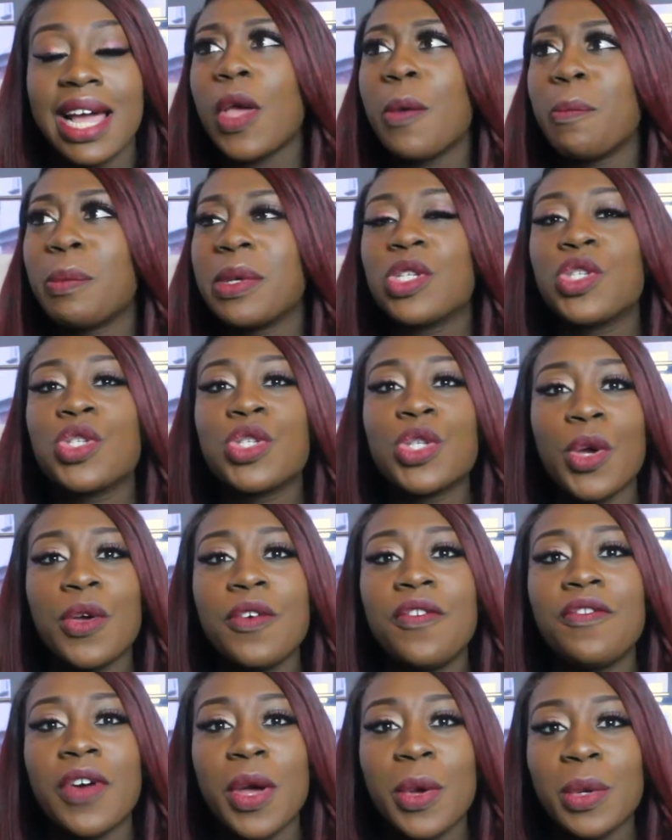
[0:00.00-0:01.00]
Don't be so
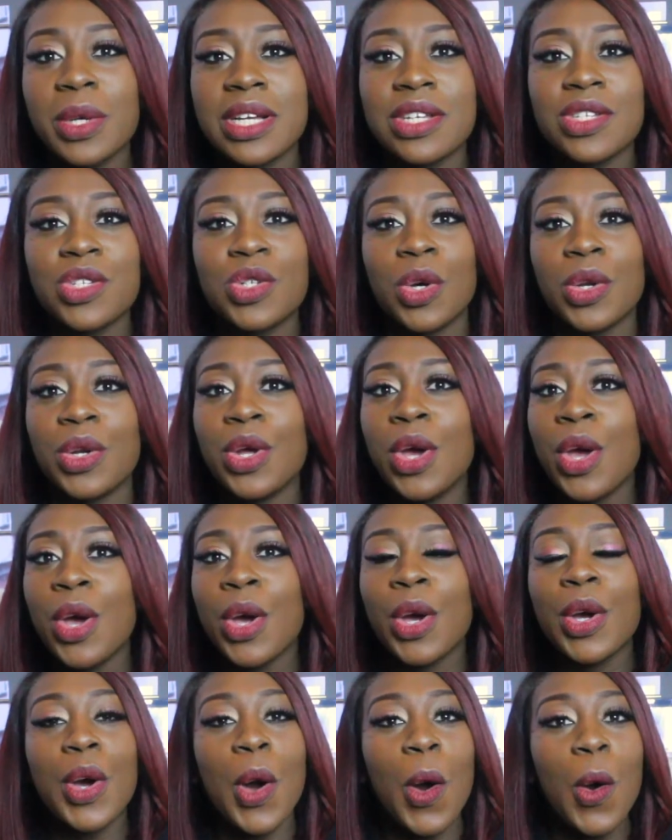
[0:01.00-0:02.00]
focused on
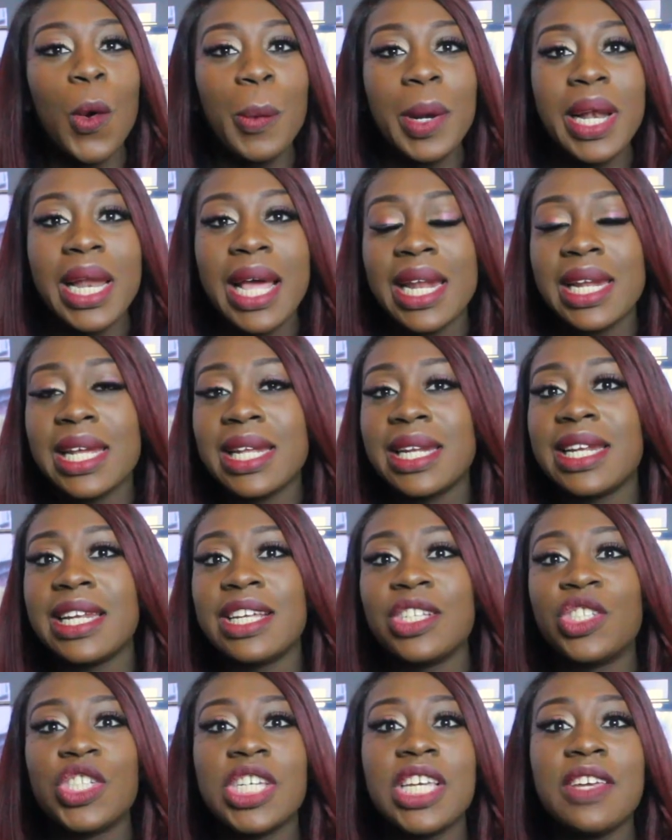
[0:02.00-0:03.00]
goal planning and
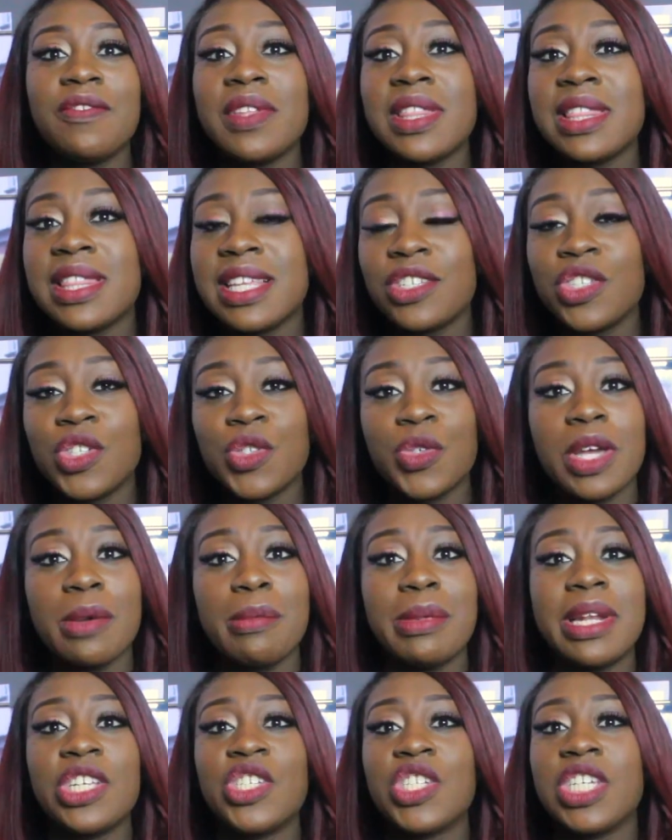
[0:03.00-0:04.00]
achieving this
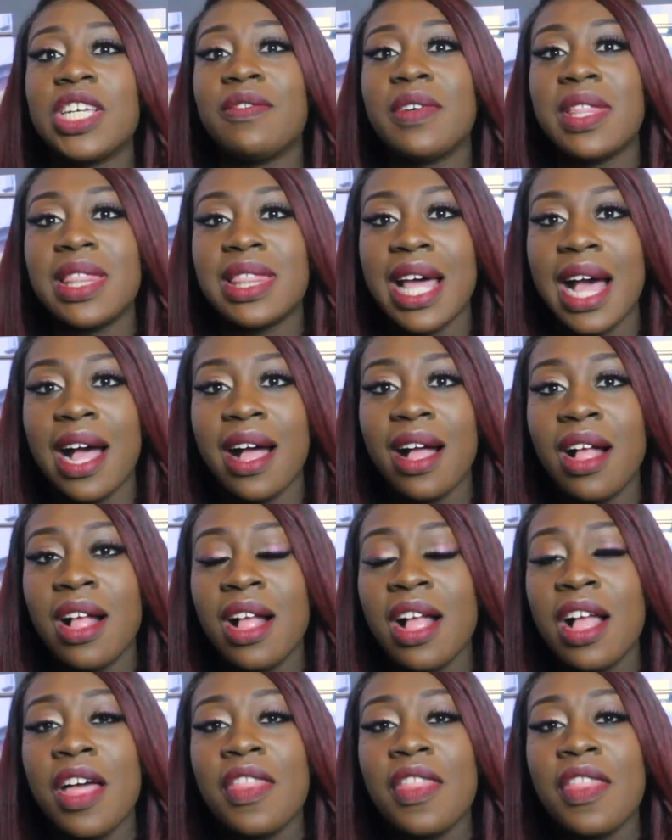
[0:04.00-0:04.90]
dream and achieving that,